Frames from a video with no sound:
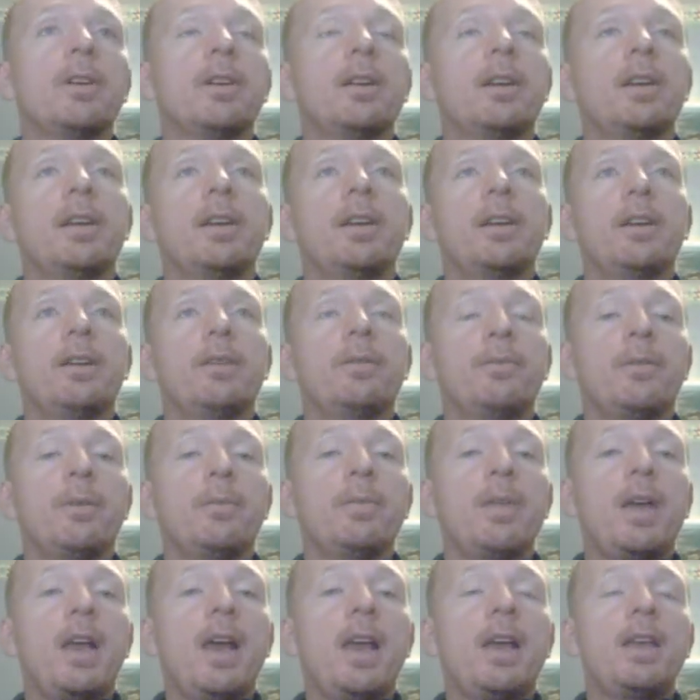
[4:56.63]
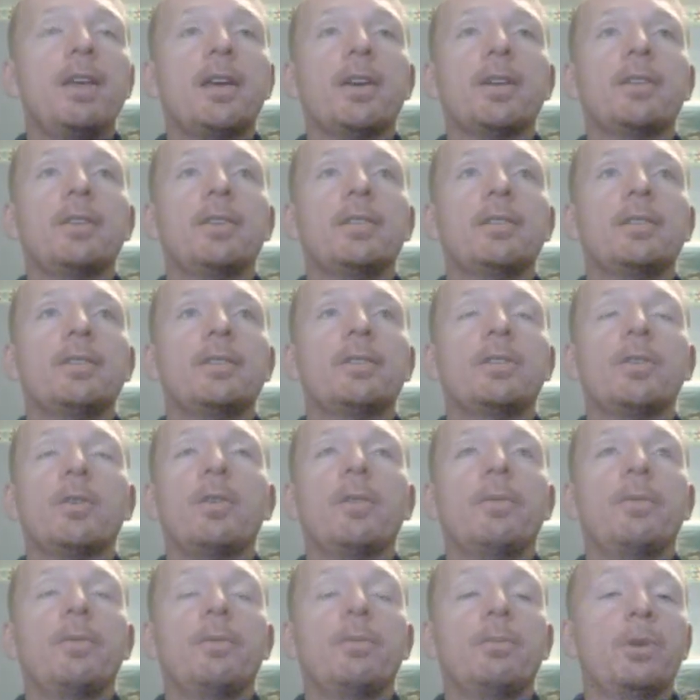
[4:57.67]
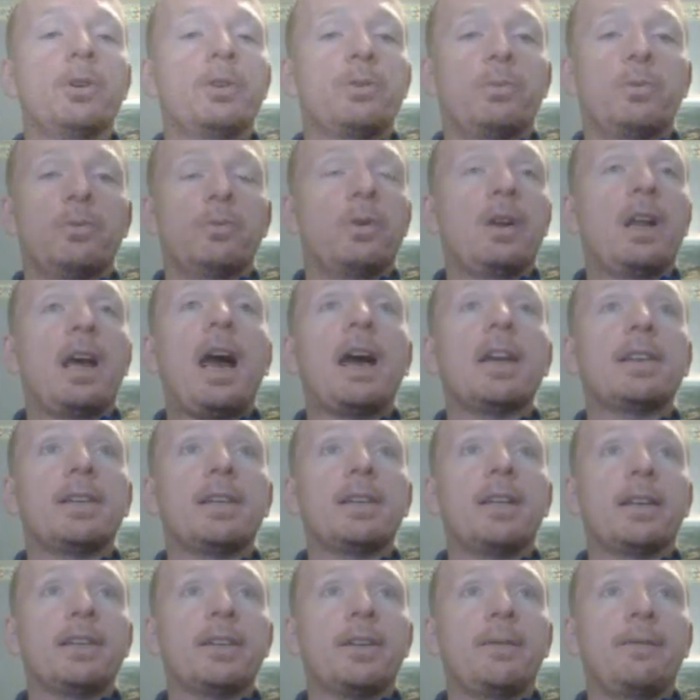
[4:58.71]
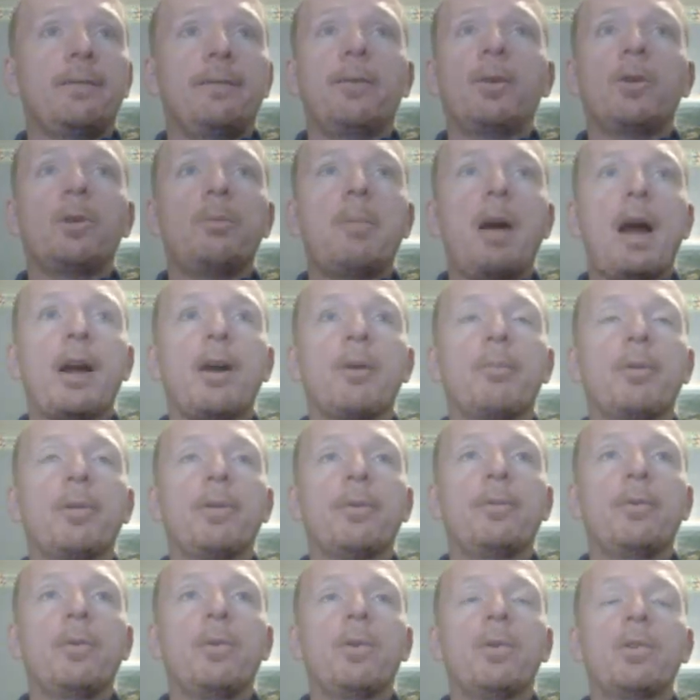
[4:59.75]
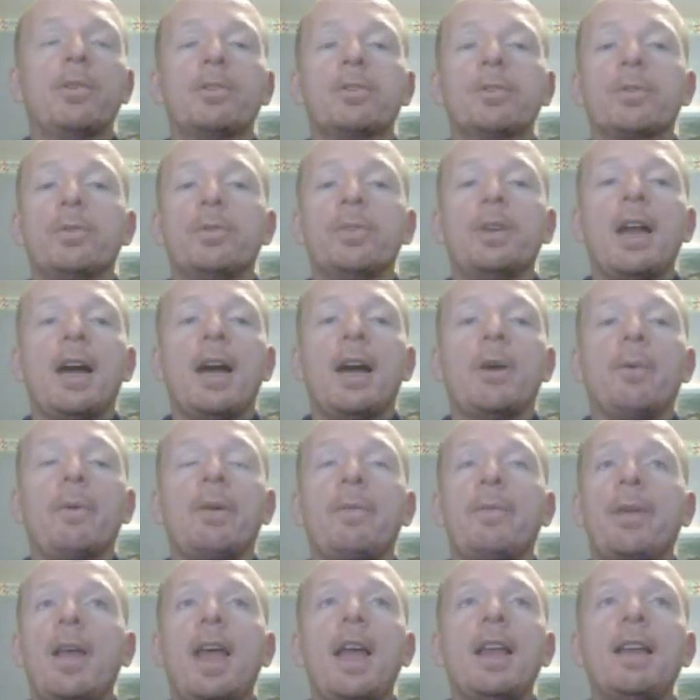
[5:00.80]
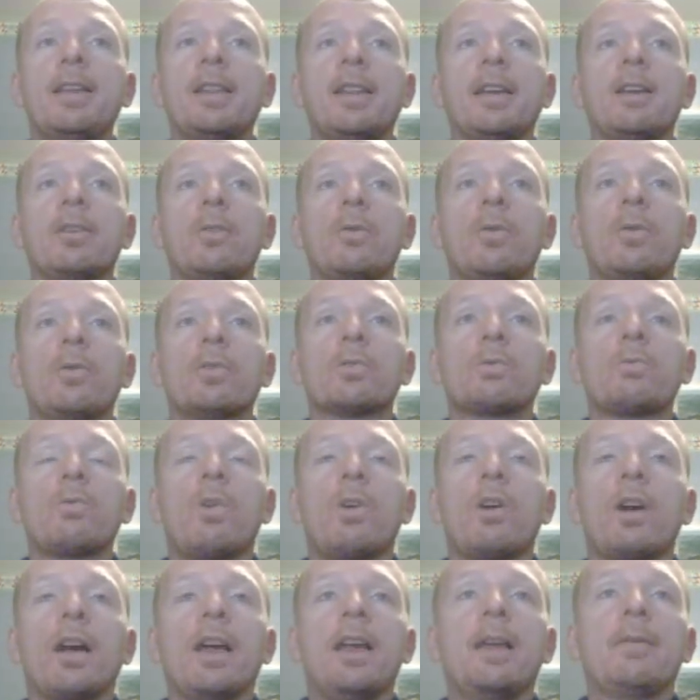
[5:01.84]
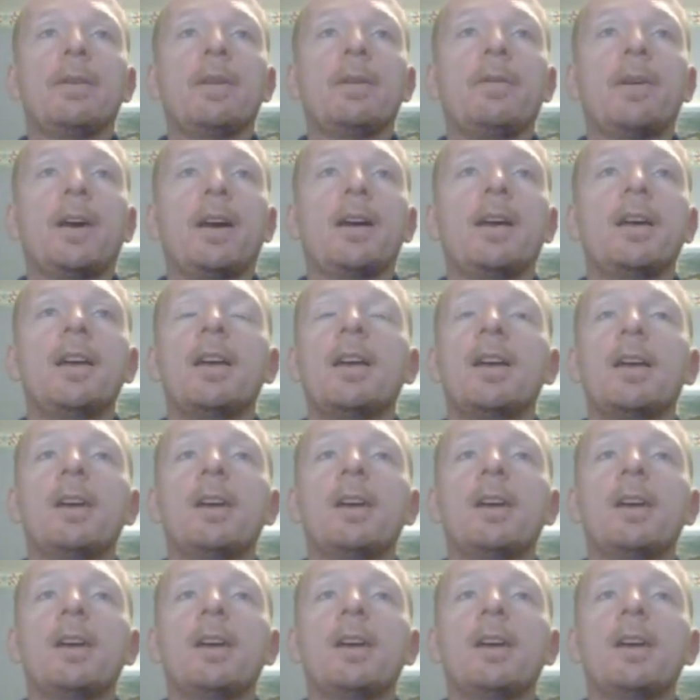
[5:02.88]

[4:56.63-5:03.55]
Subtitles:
and from there you can do which was what I did a full backup of the phone. So now if anything goes wrong, even if I